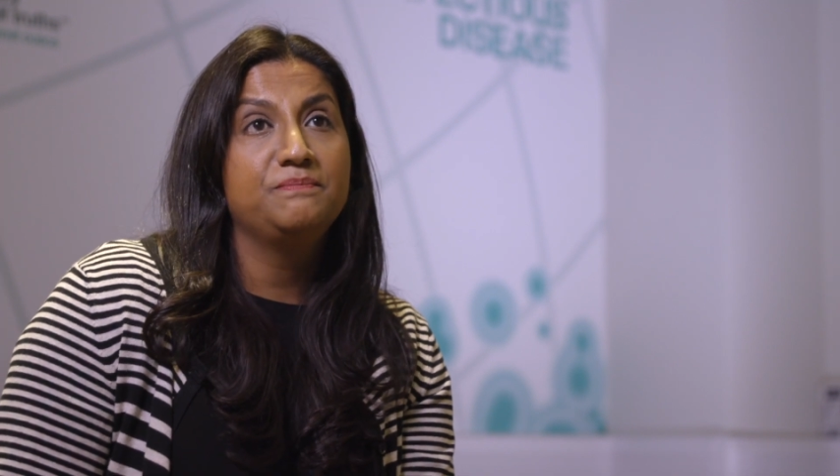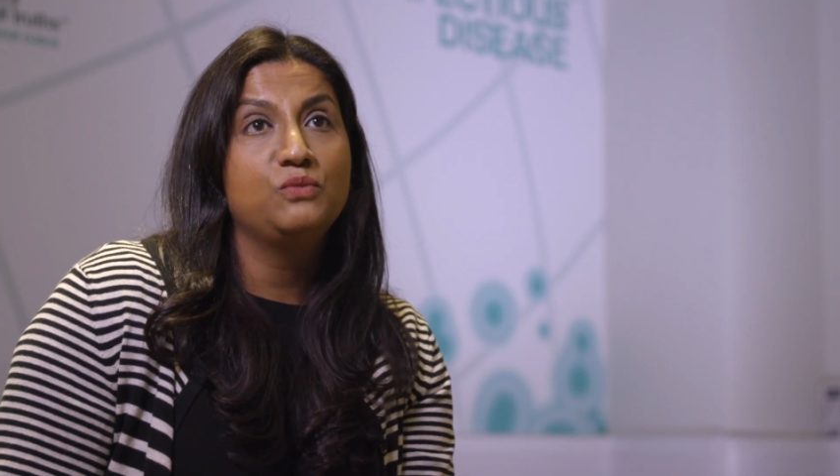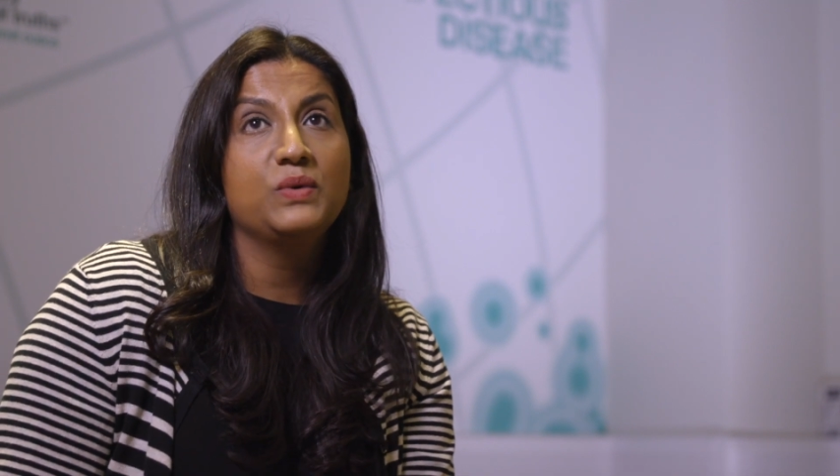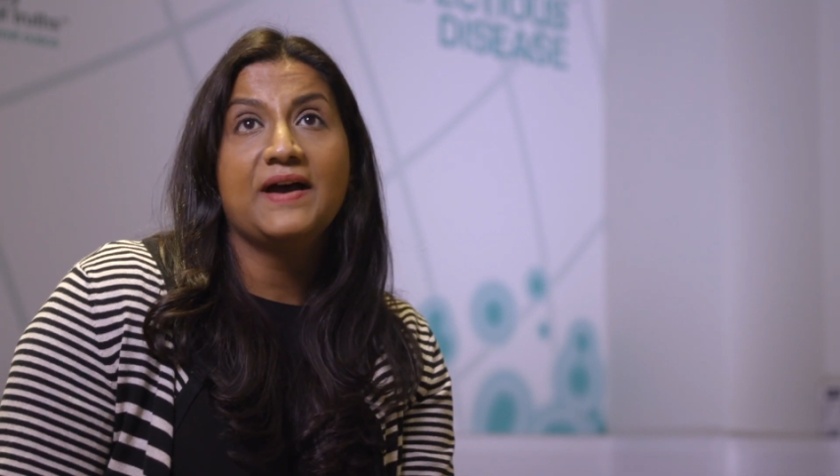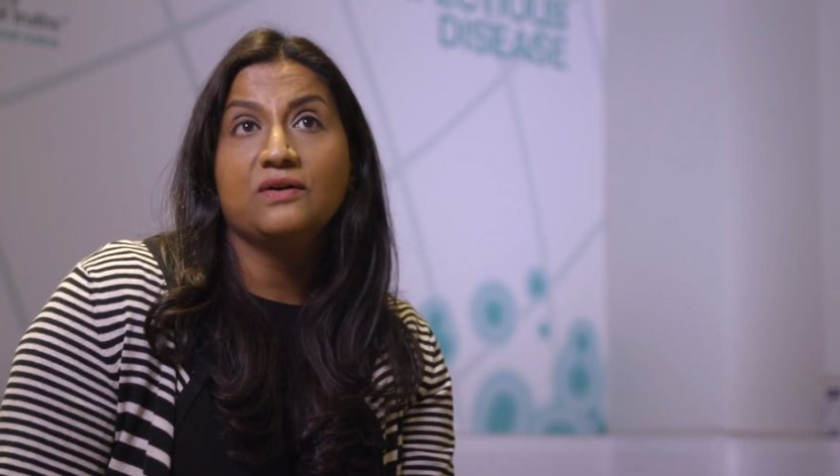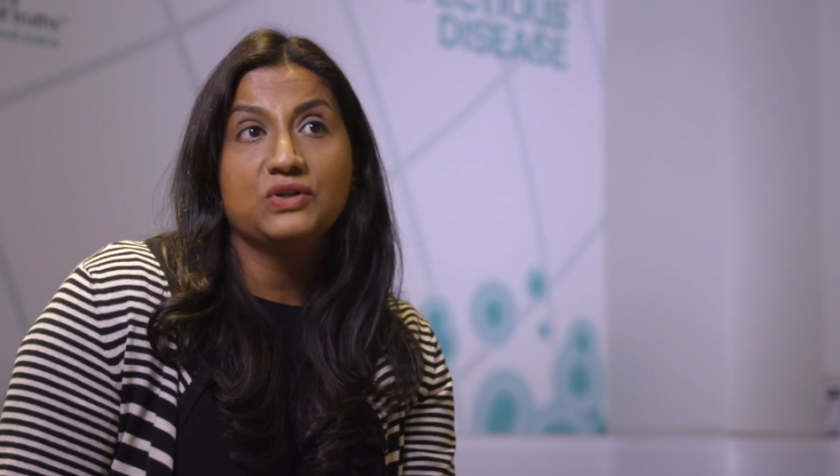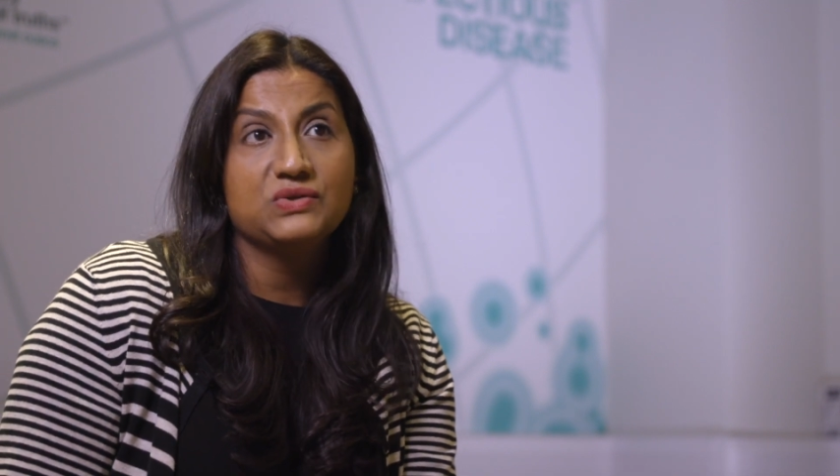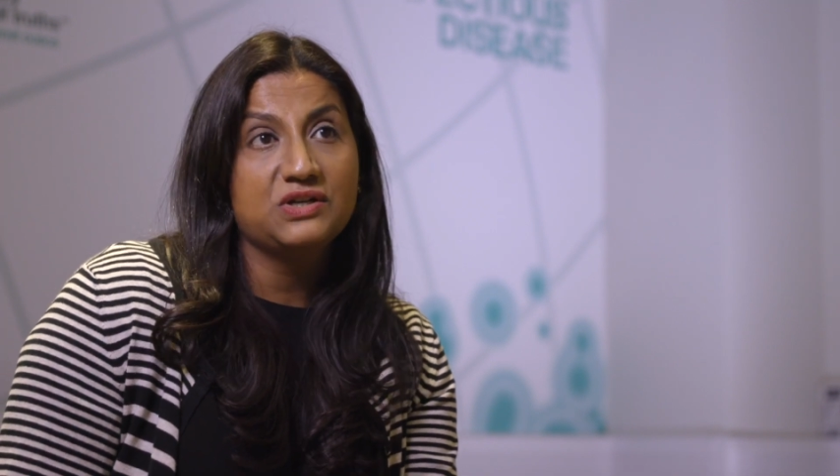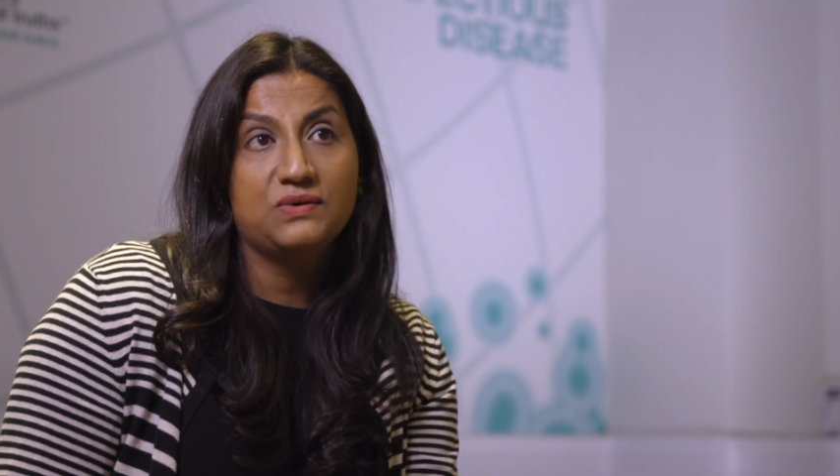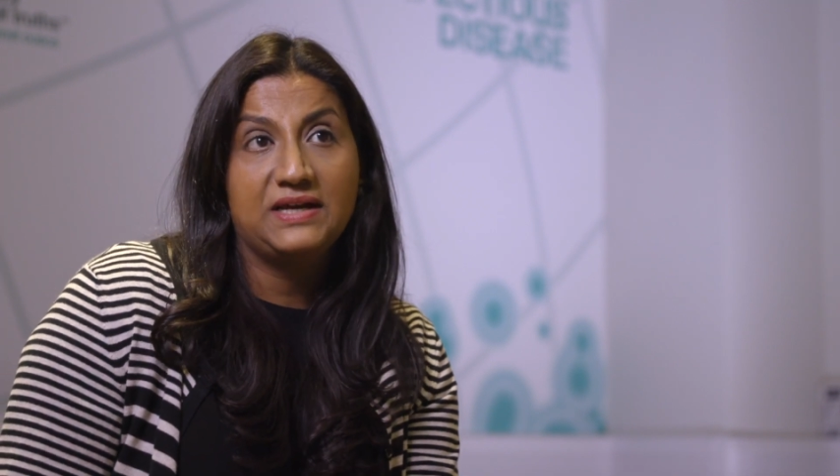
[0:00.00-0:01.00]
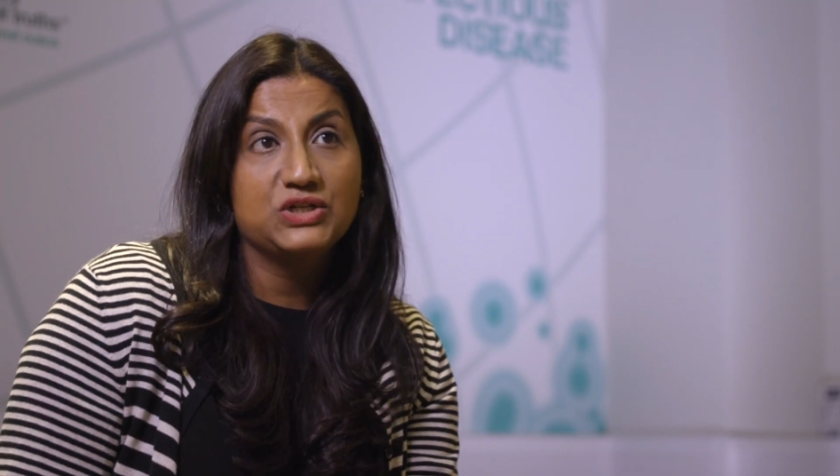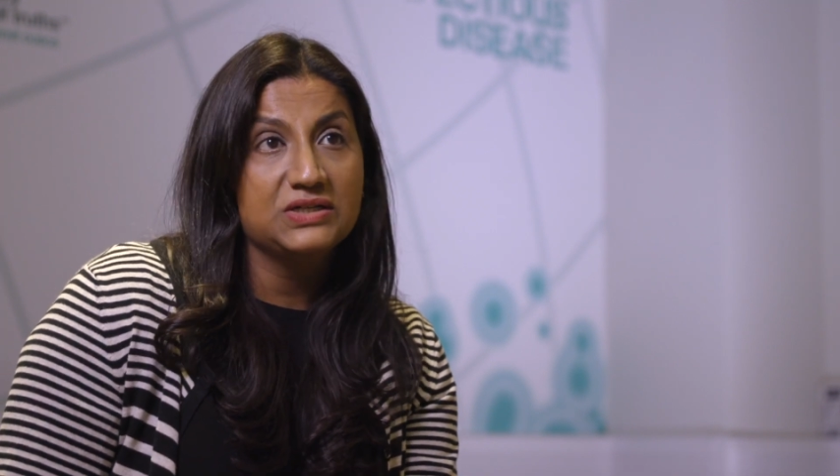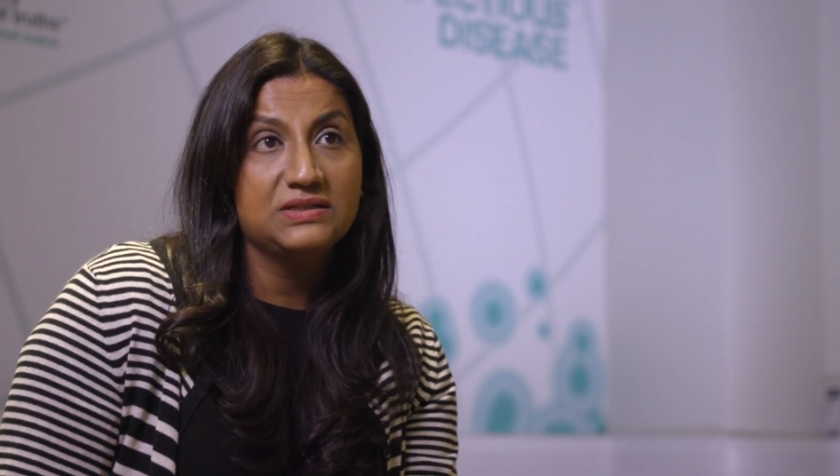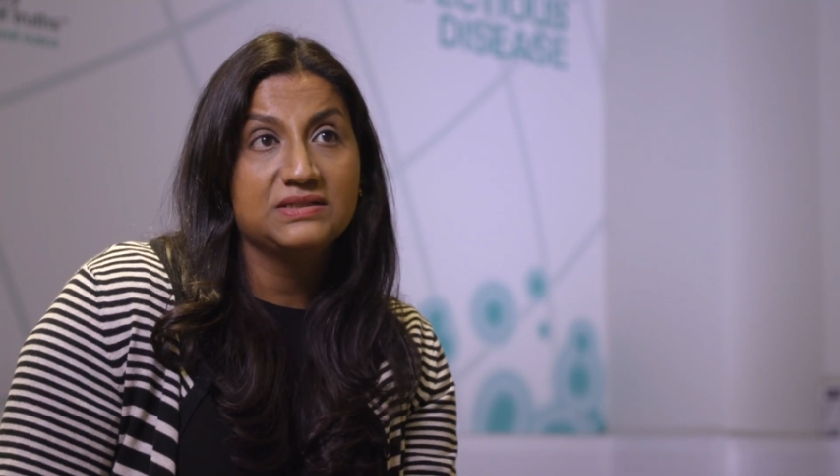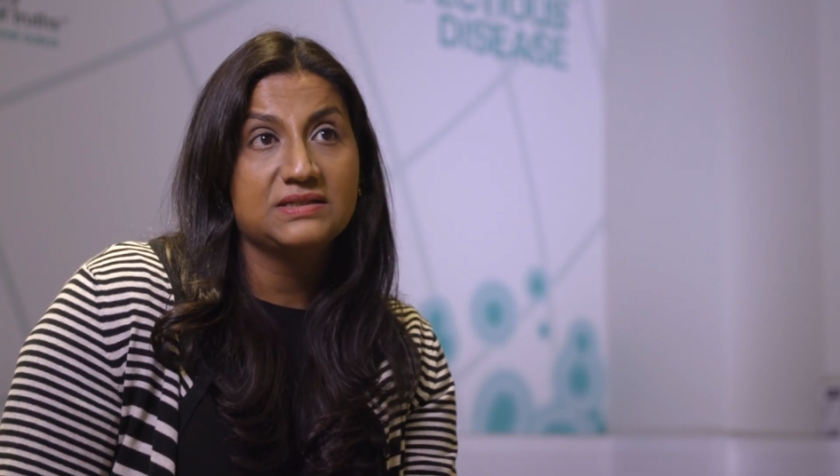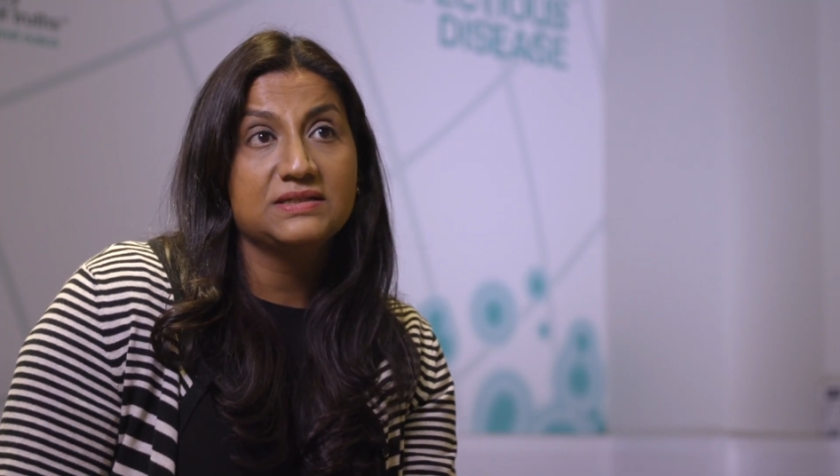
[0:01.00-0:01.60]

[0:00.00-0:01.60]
Without those donations,